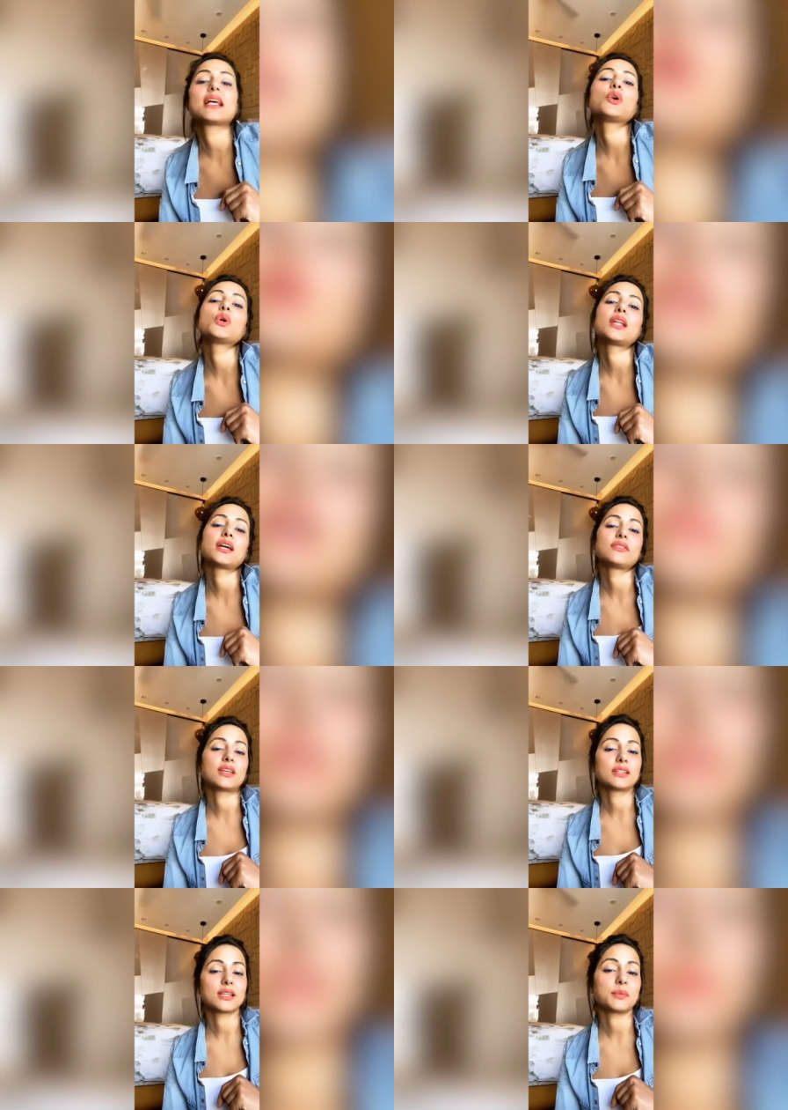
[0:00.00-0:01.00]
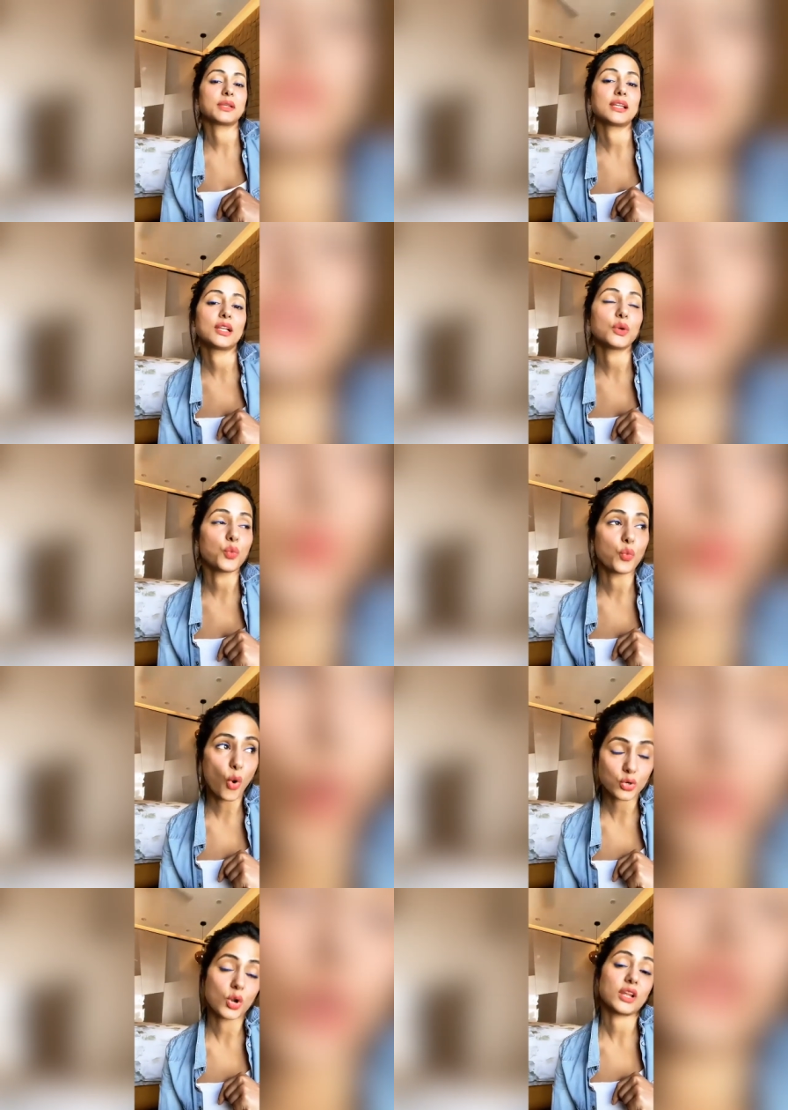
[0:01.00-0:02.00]
I'll go live that time and tell you
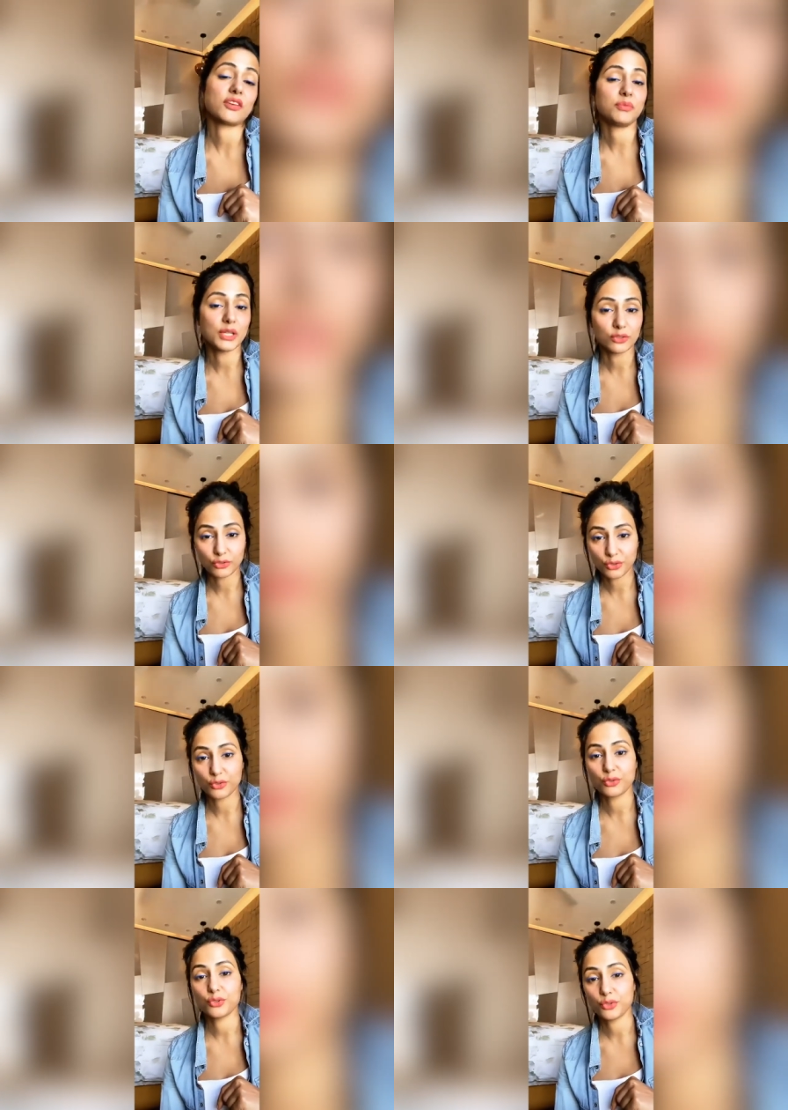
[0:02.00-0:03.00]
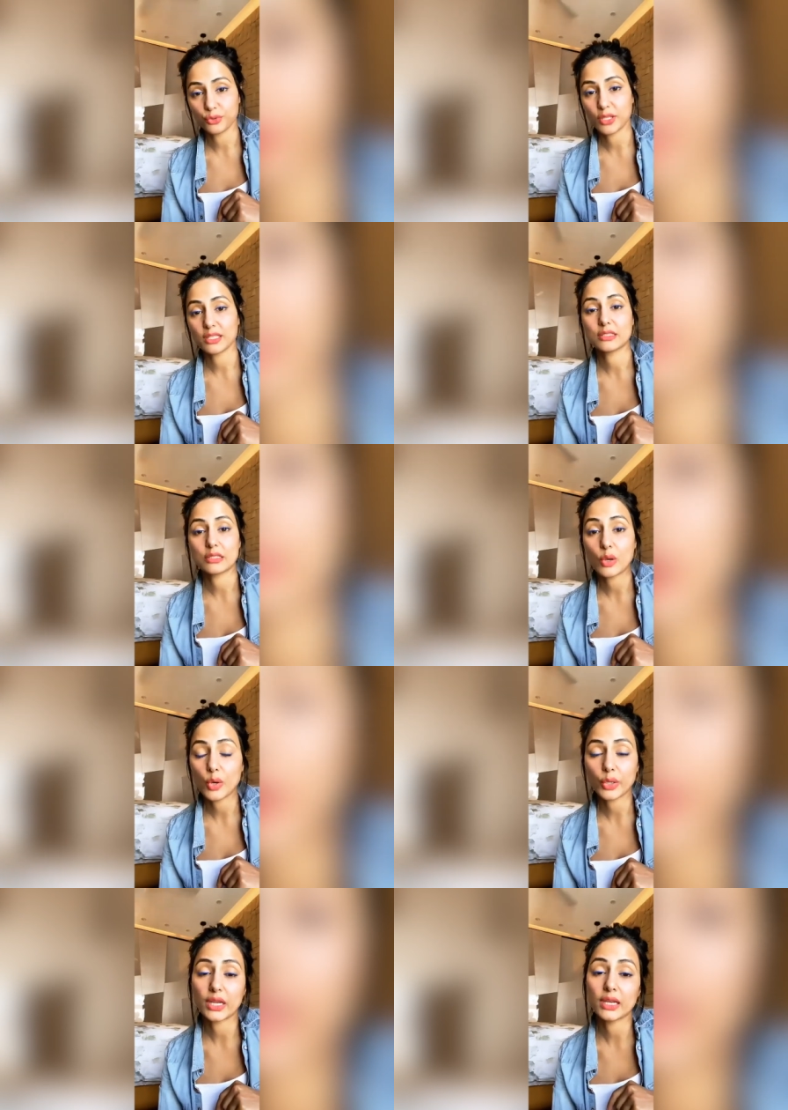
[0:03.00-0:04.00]
what all I've been through to do that
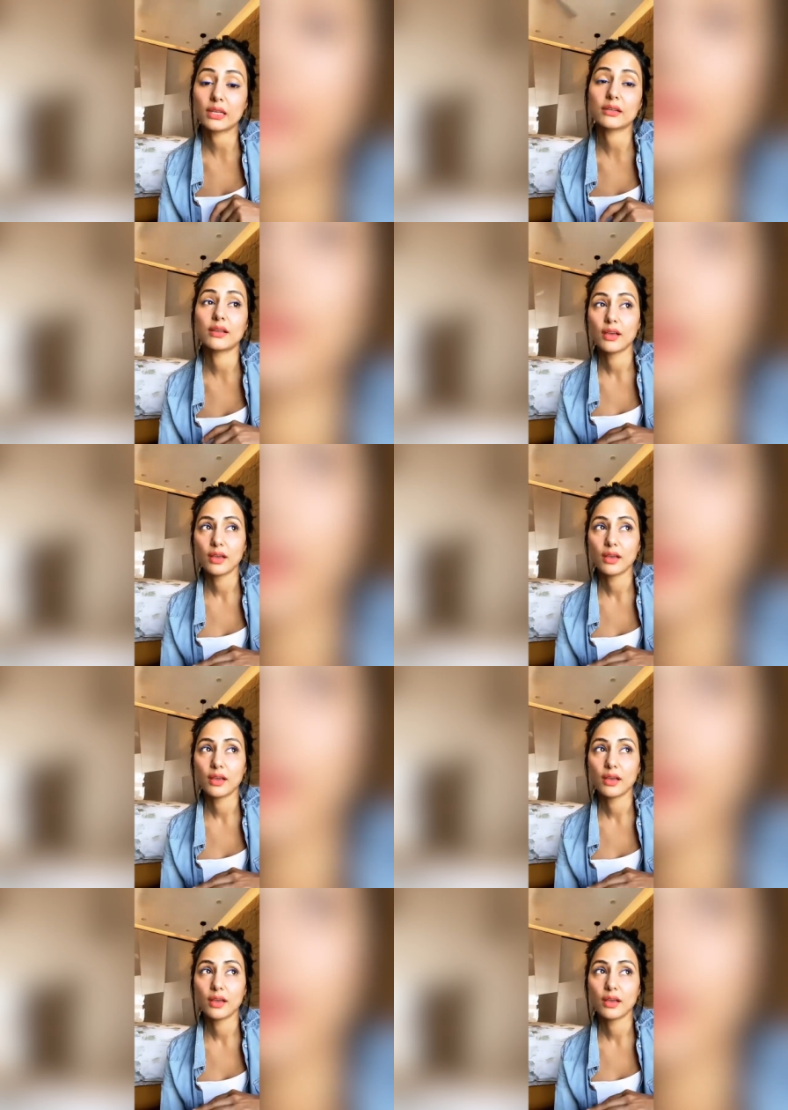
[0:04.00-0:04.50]
song, and